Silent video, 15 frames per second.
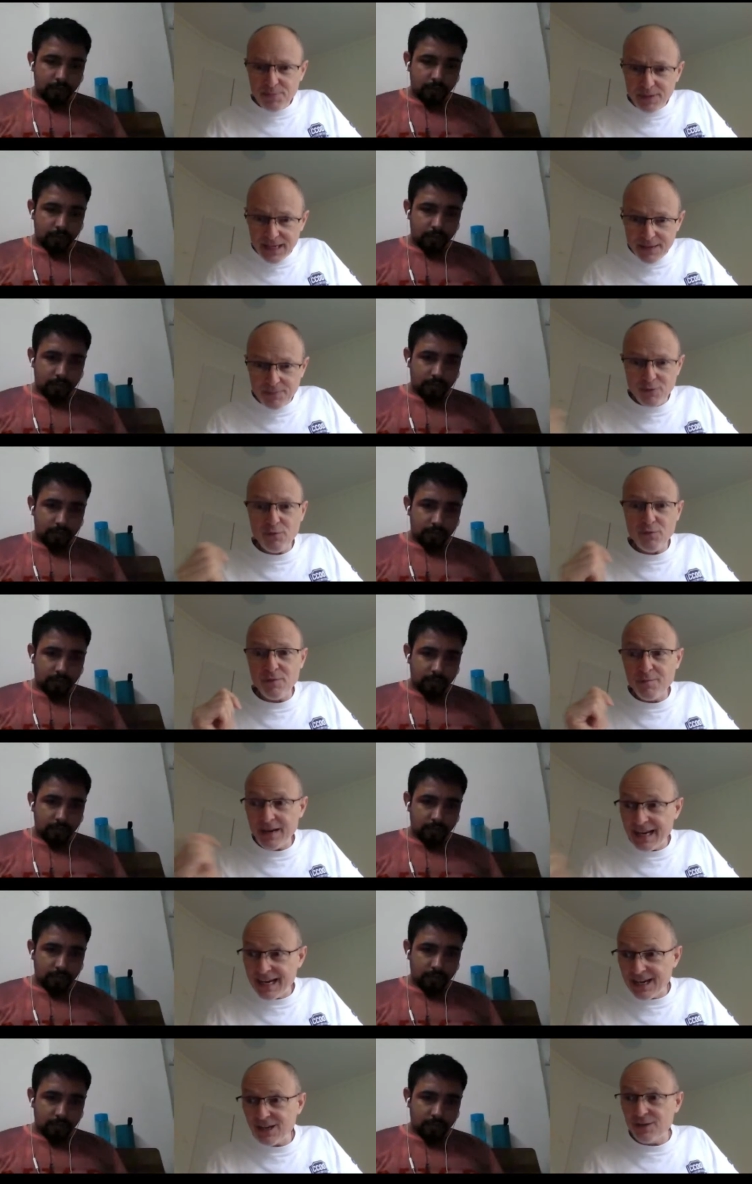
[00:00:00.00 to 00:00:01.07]
Speaker 1: people from
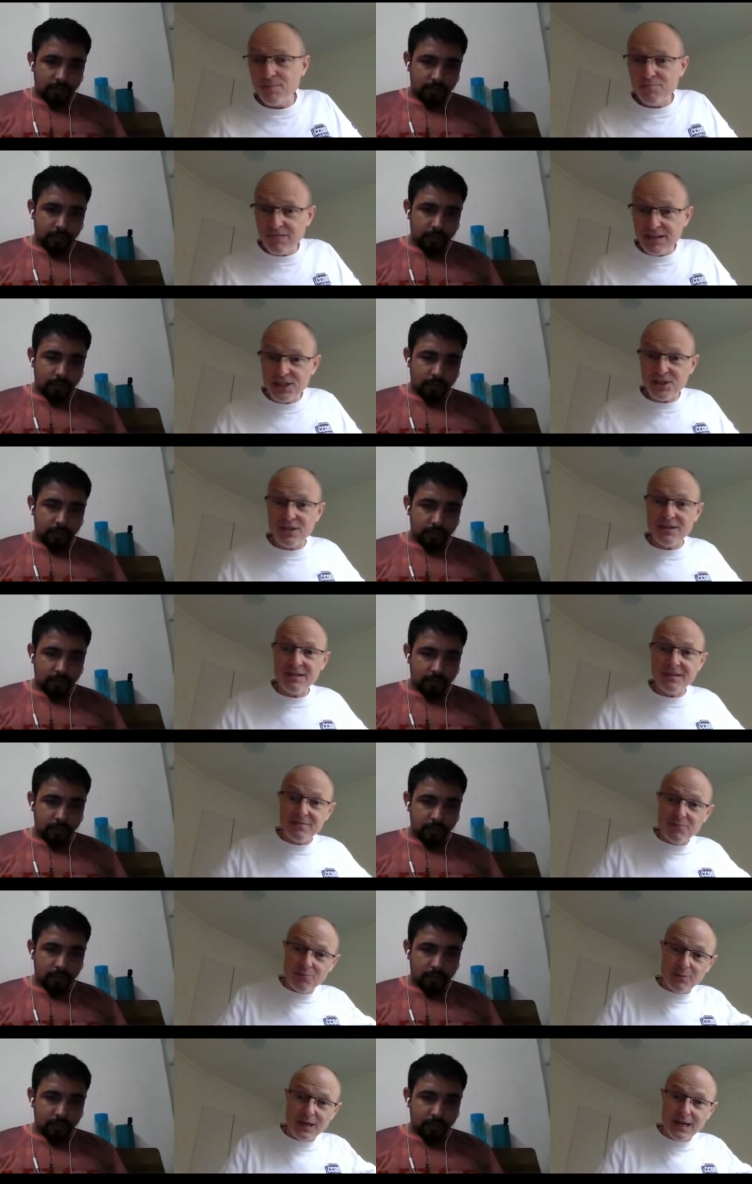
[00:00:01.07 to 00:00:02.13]
England, Britain,
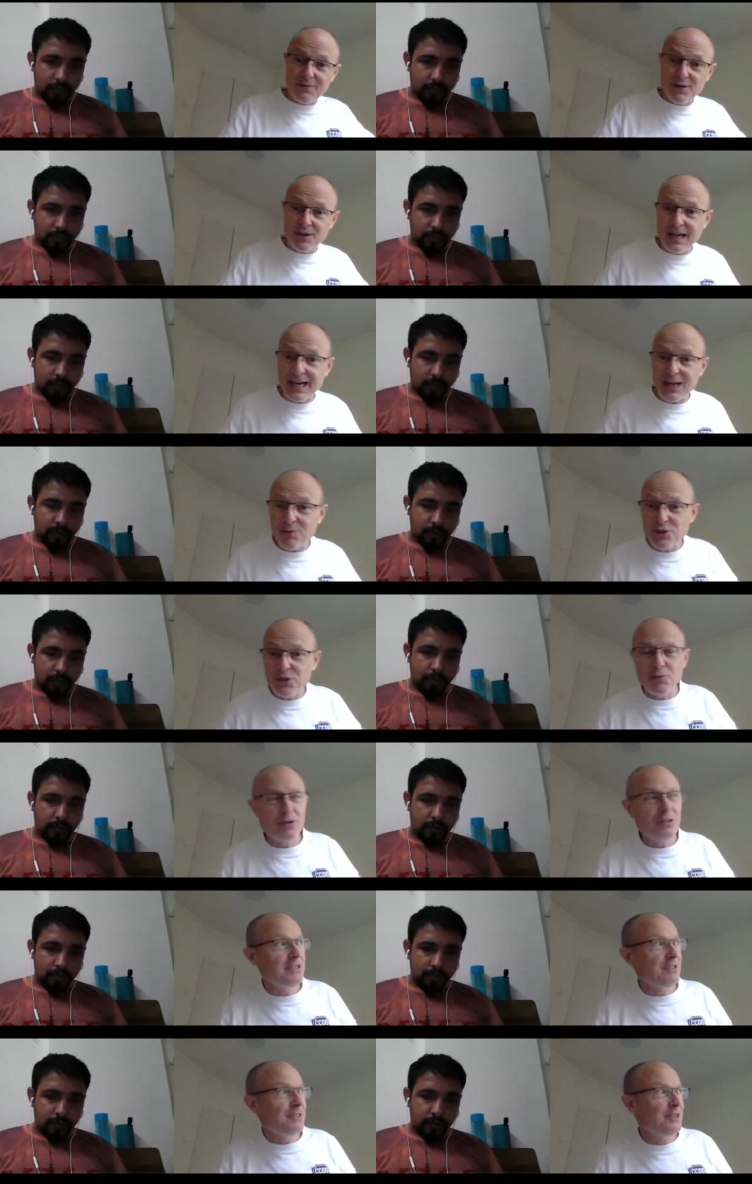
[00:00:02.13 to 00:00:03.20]
whatever language you want
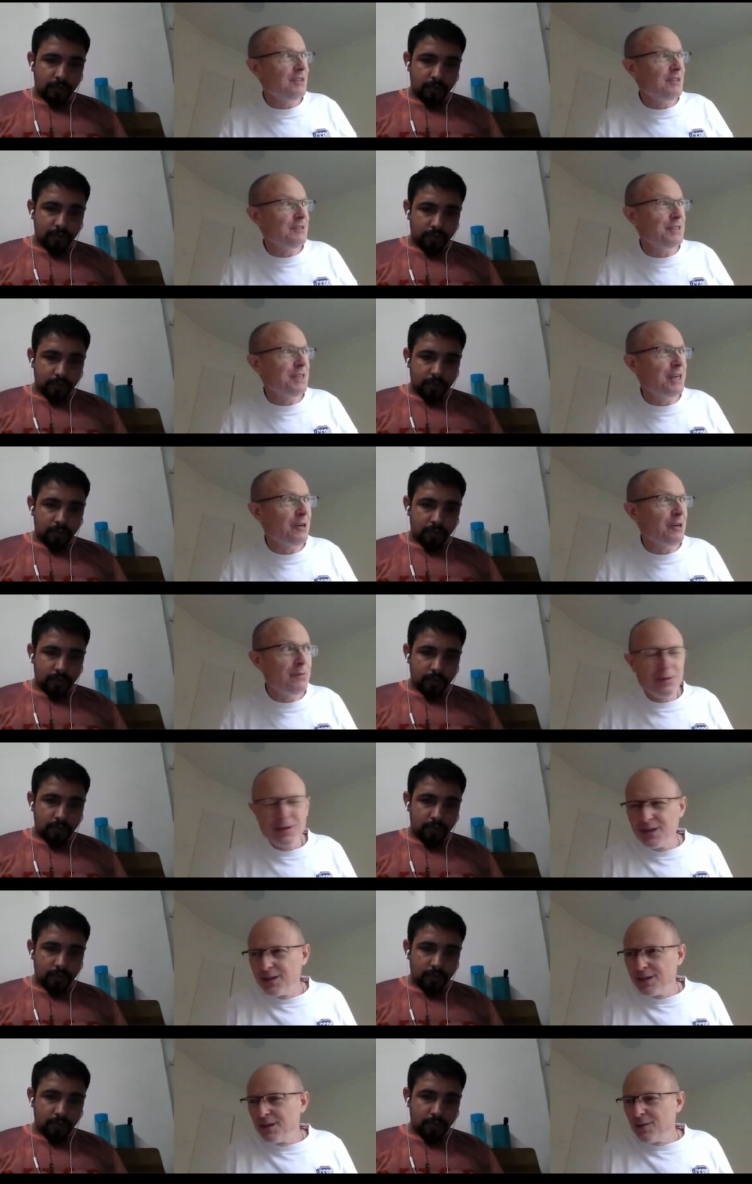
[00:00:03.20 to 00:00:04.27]
to learn, you know,
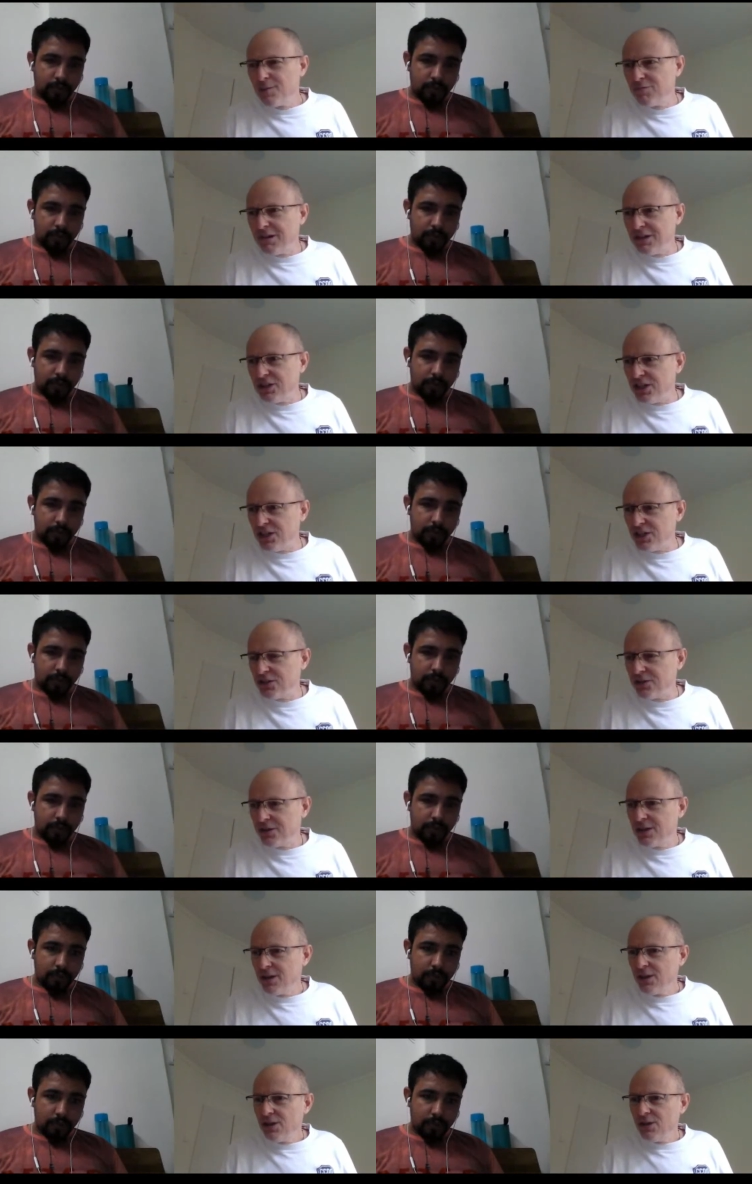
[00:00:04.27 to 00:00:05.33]
British,
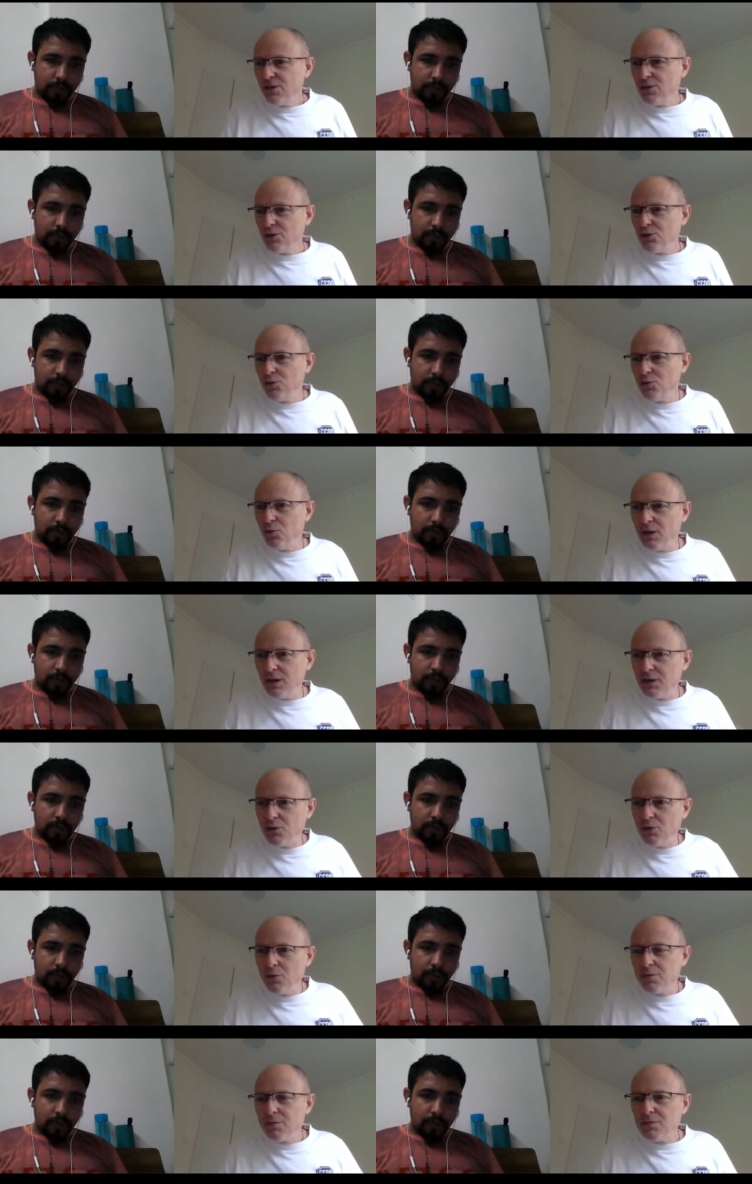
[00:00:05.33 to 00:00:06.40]
you
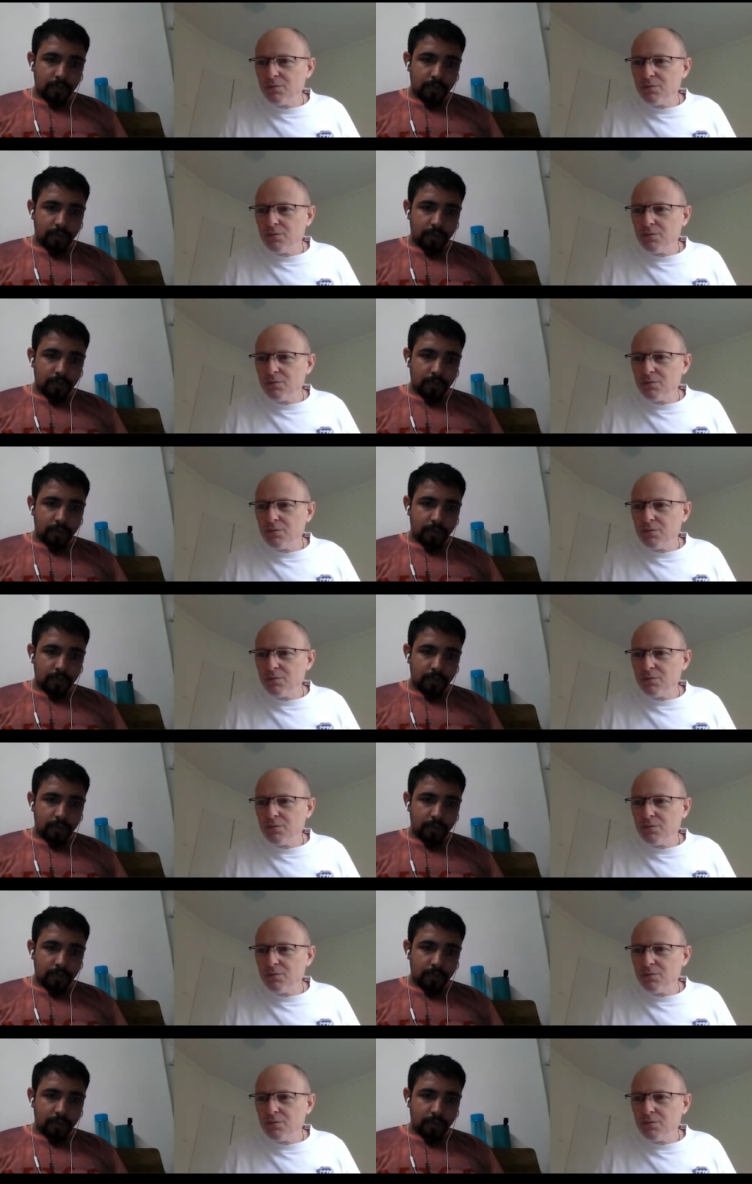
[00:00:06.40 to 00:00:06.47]
will